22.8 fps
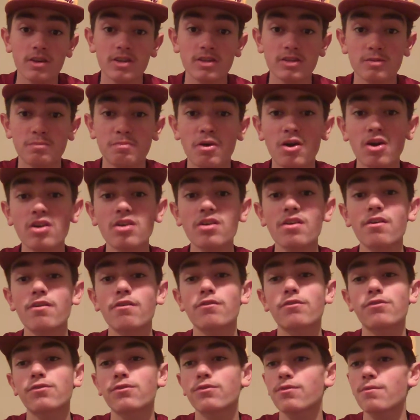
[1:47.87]
is a part
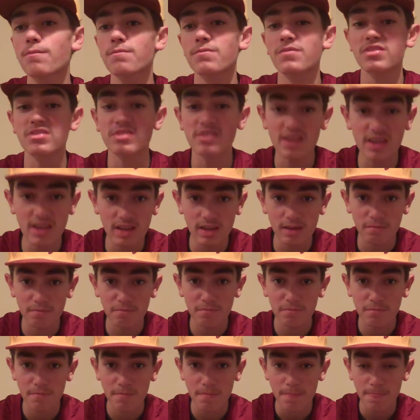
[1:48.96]
of the team.
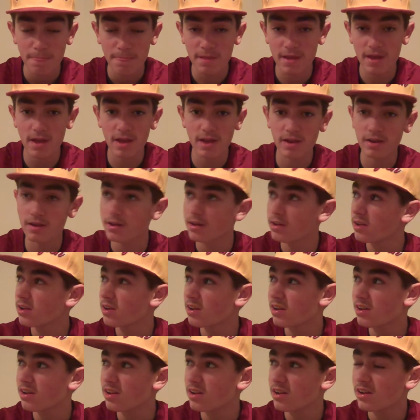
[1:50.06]
And
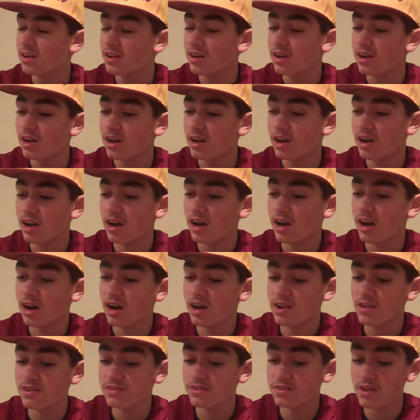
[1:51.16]

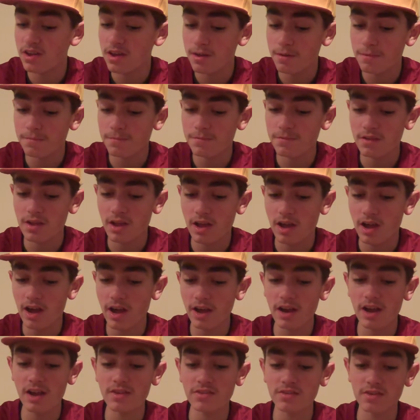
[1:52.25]
honestly,
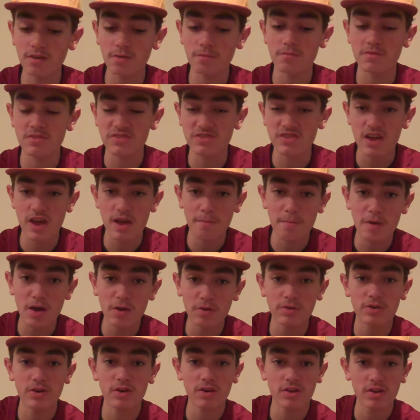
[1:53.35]
I got something to say
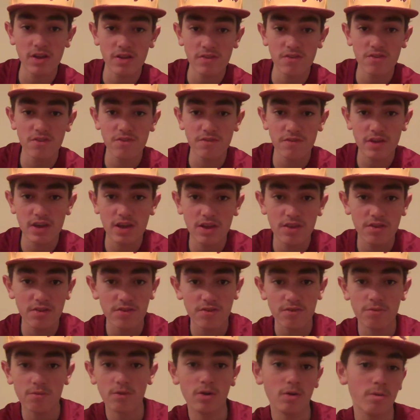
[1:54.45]
about Kirk Cousins
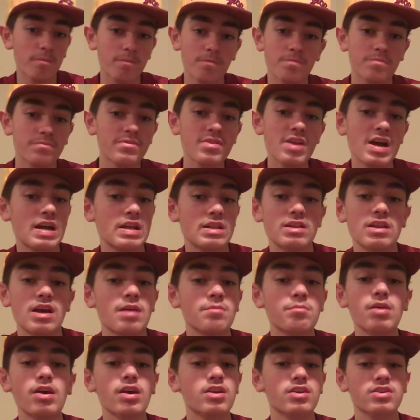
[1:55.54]
fans. Well,
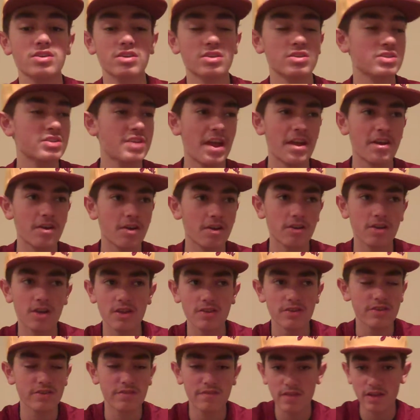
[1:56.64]
I'm not going to say Kirk
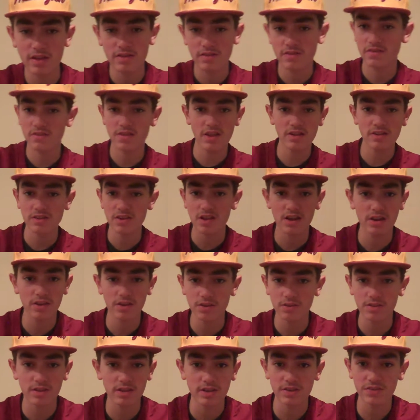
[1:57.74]
Cousins fans, because that's not a
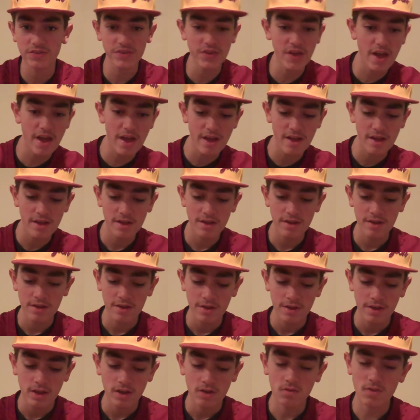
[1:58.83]
good thing to say.
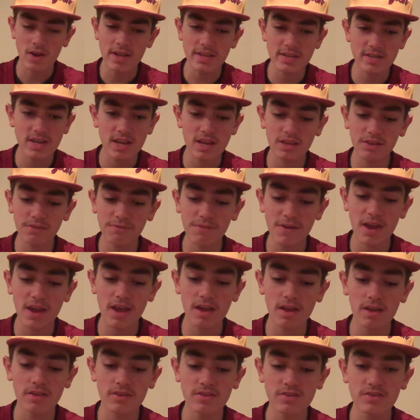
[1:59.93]
Redskins
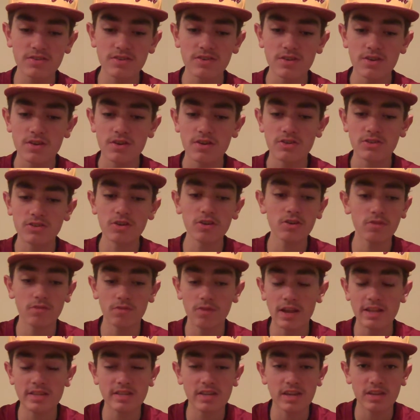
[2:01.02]
fans, certain
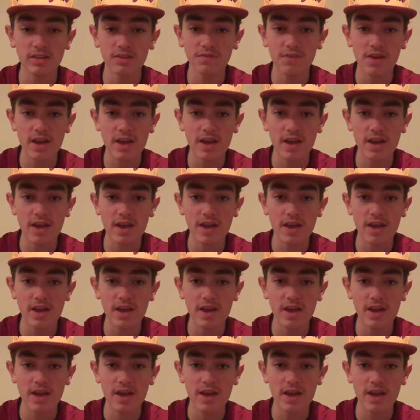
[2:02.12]
Redskins